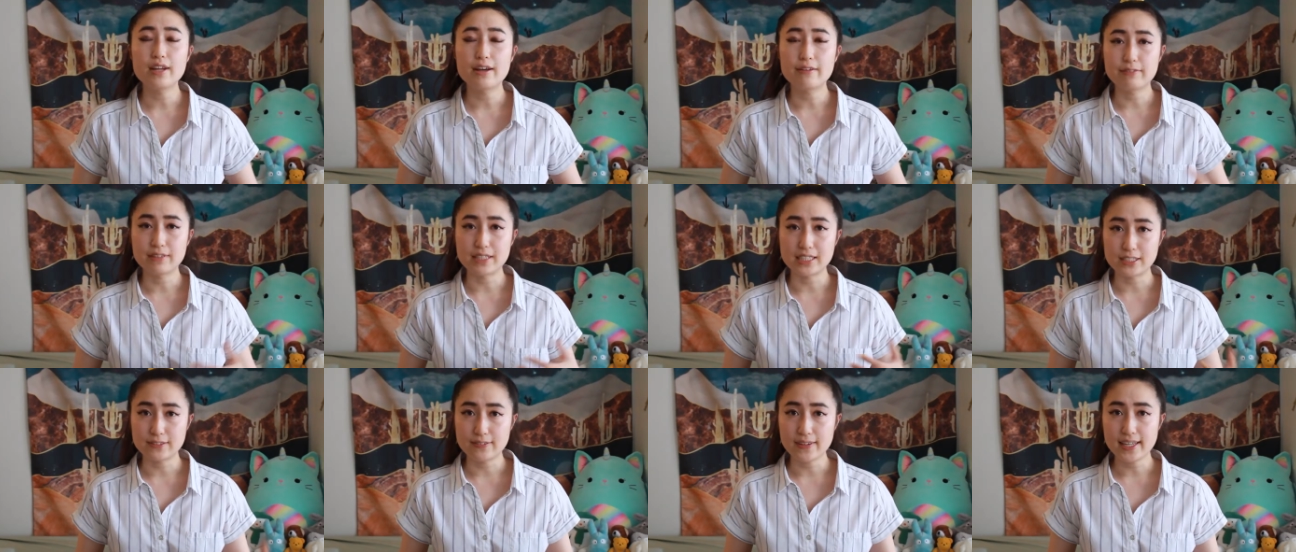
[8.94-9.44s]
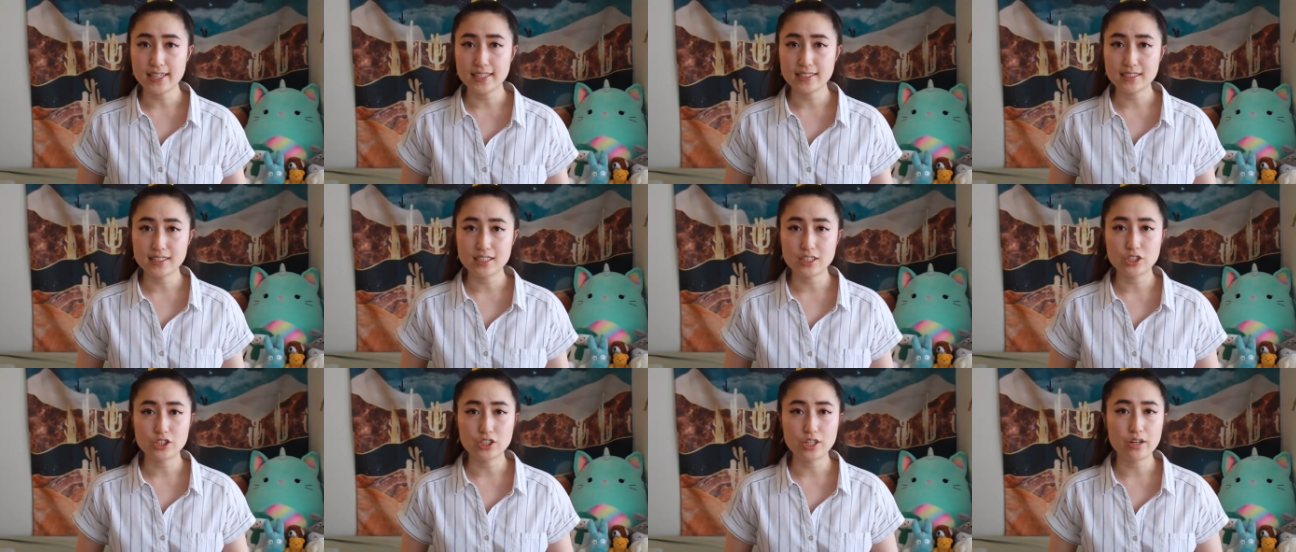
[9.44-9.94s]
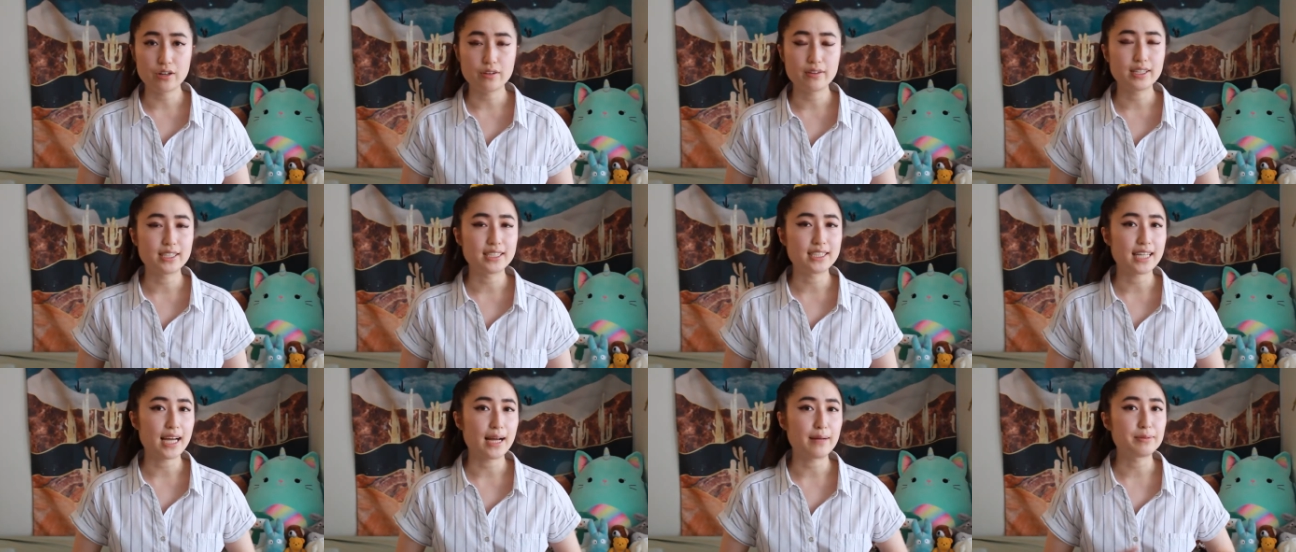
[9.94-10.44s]
Netflix fantasy show
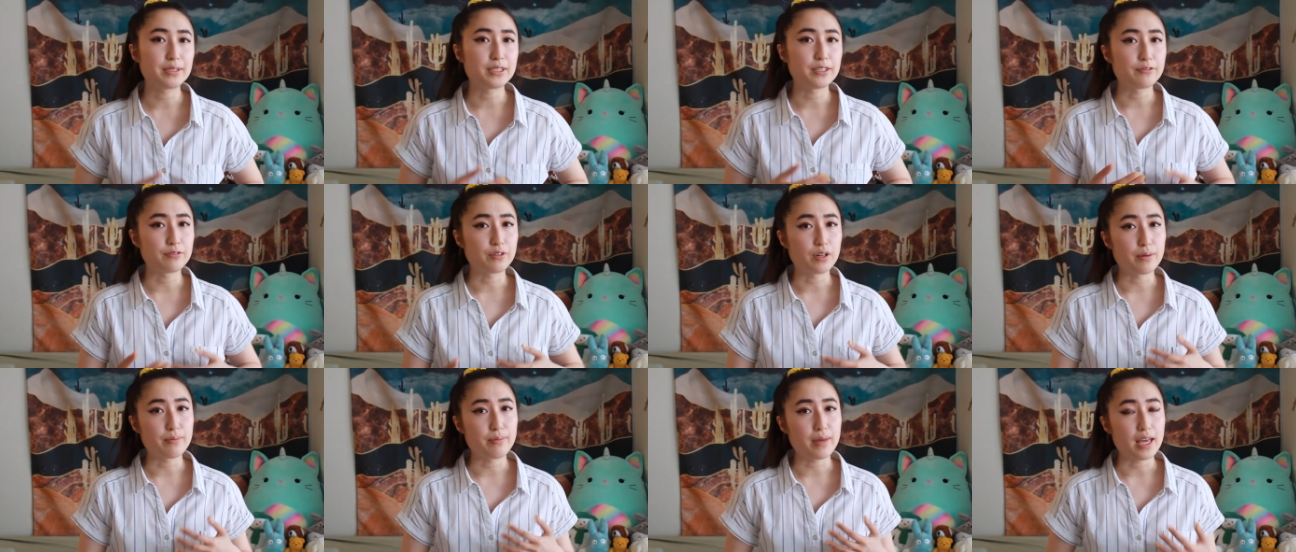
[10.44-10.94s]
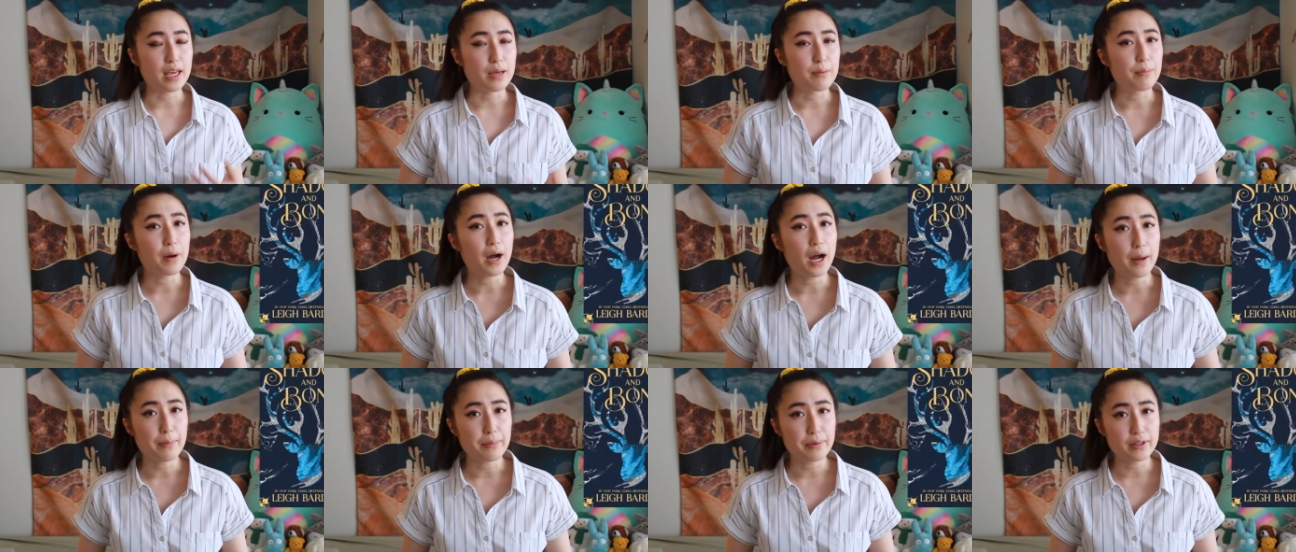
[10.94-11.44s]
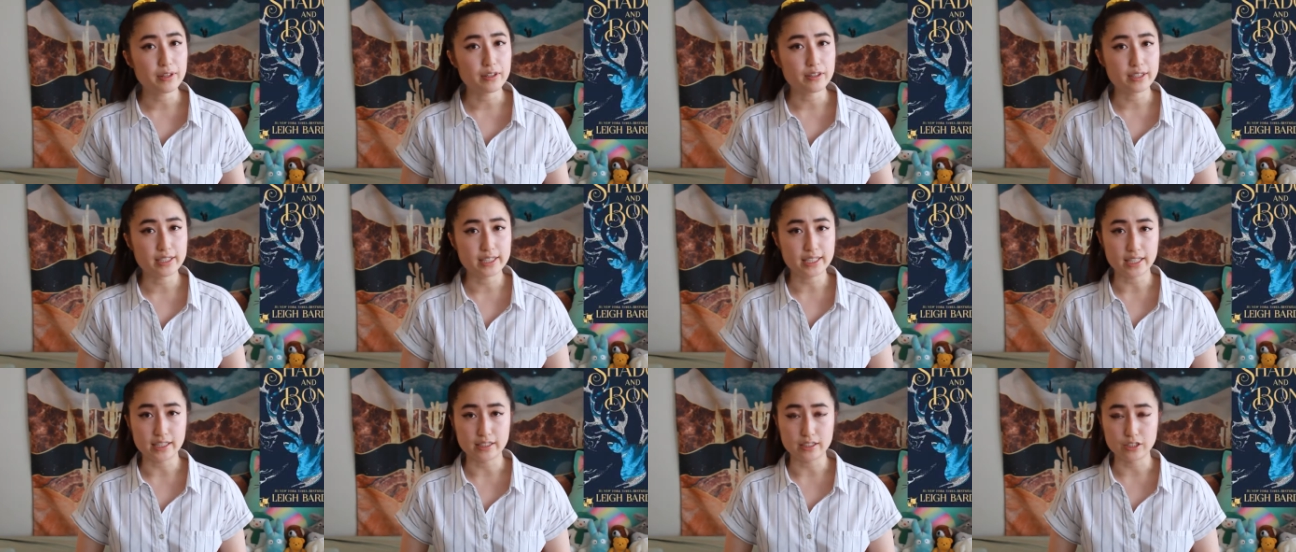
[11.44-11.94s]
adapted from a
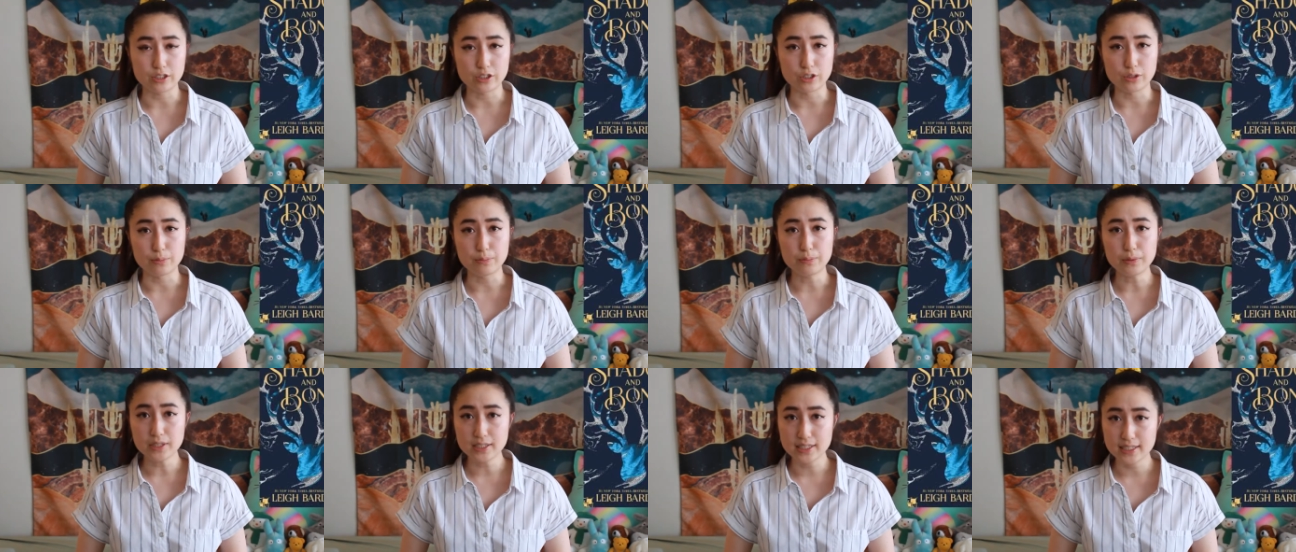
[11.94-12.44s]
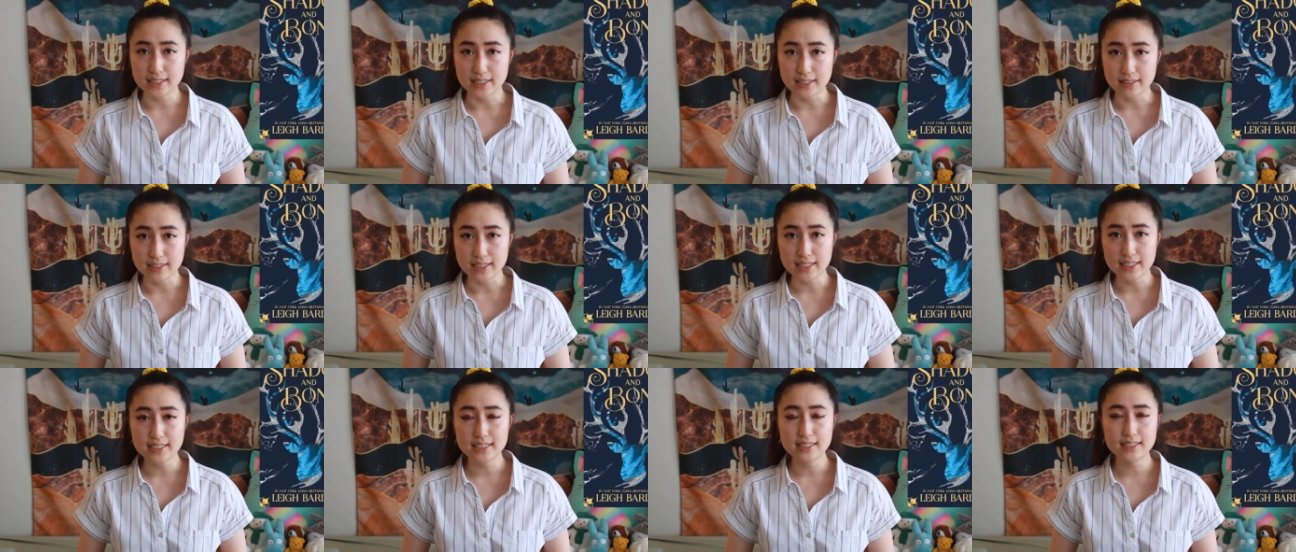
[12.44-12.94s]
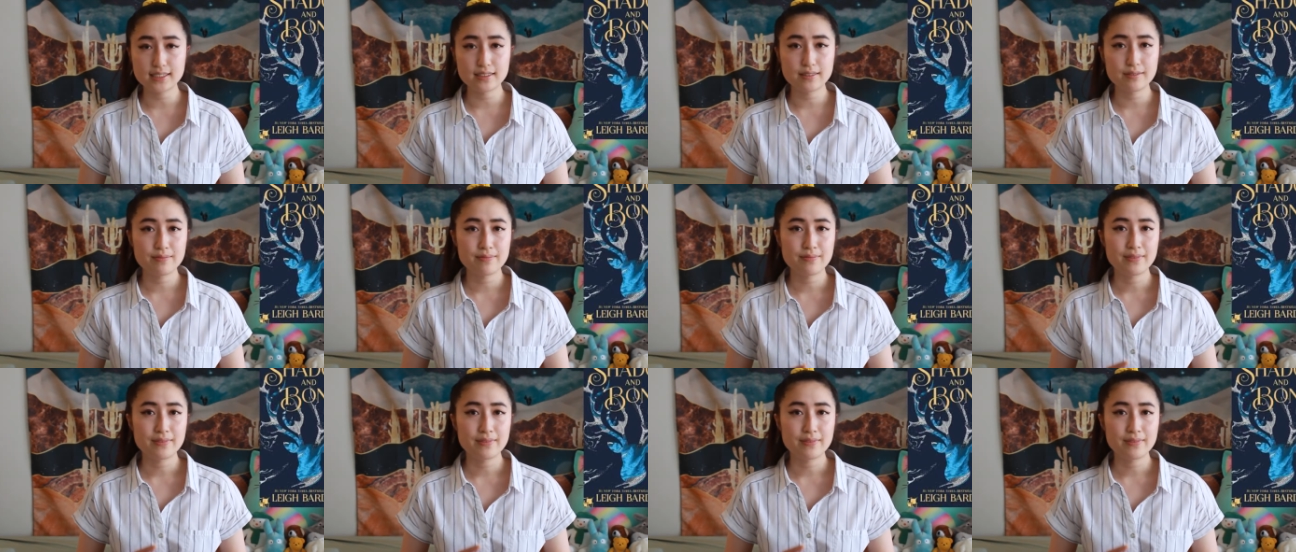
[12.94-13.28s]
popular young adult book series.